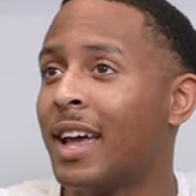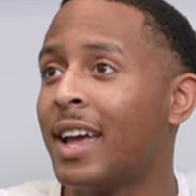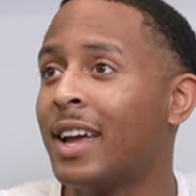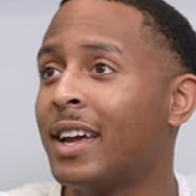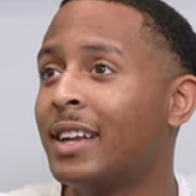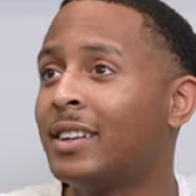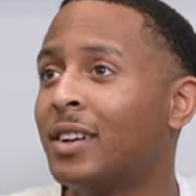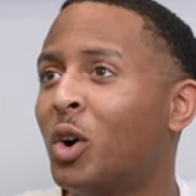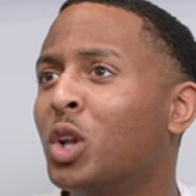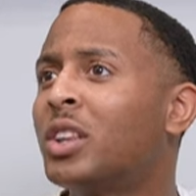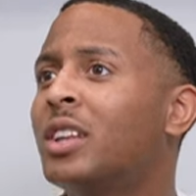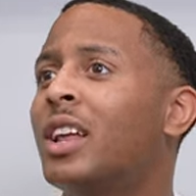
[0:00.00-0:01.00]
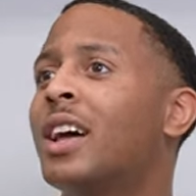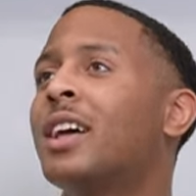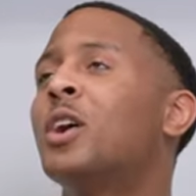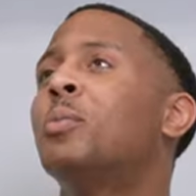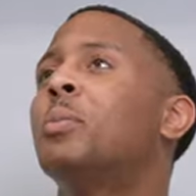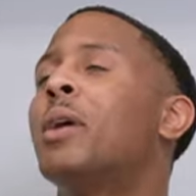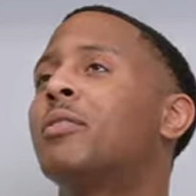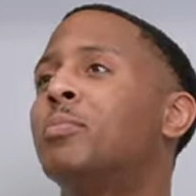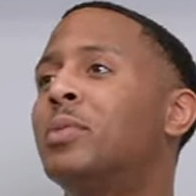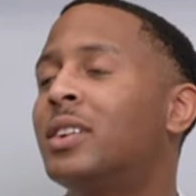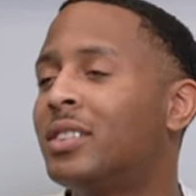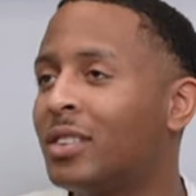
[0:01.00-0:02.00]
and the only thing that held me back
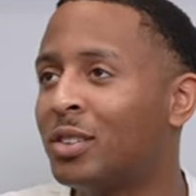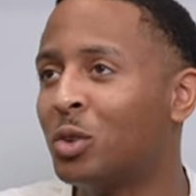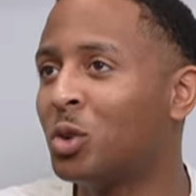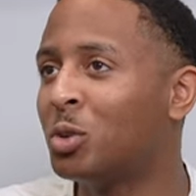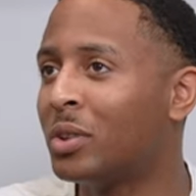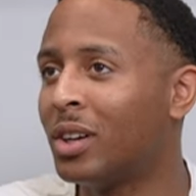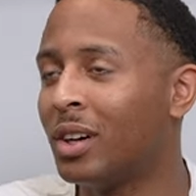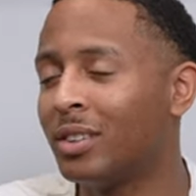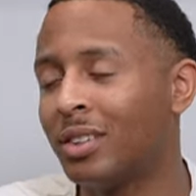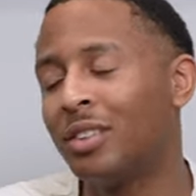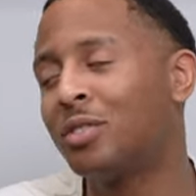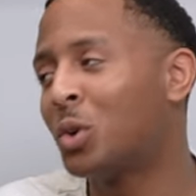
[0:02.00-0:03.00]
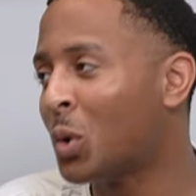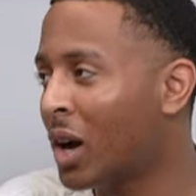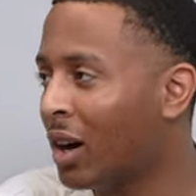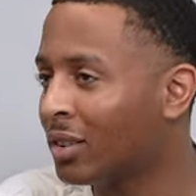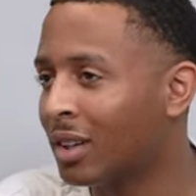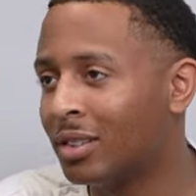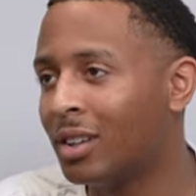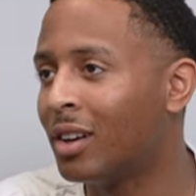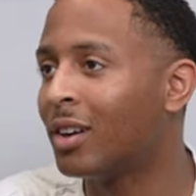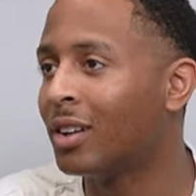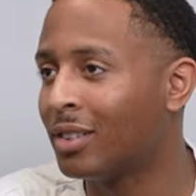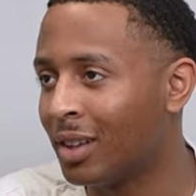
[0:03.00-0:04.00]
from being Tier 2 was because in the schoolhouse, I
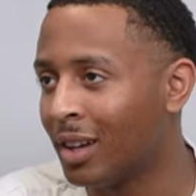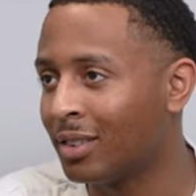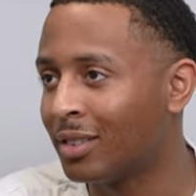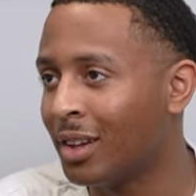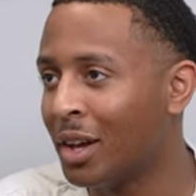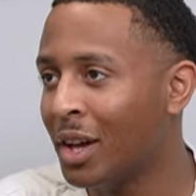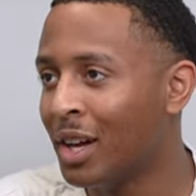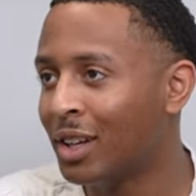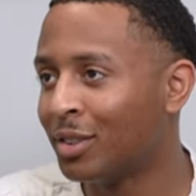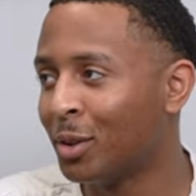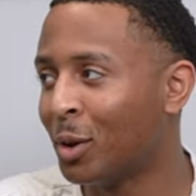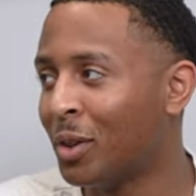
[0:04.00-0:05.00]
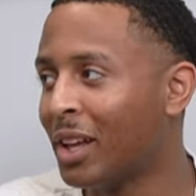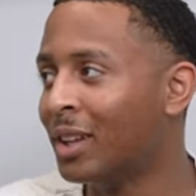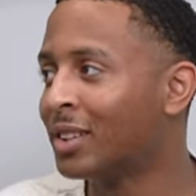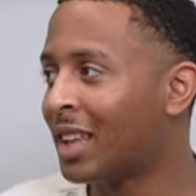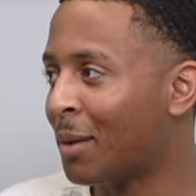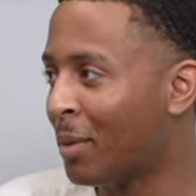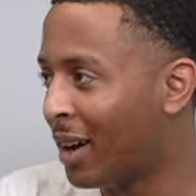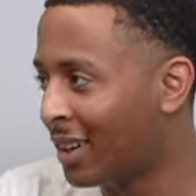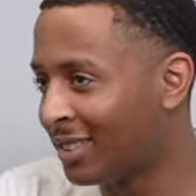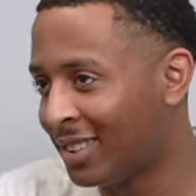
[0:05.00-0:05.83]
cheated on the test. So they looked at my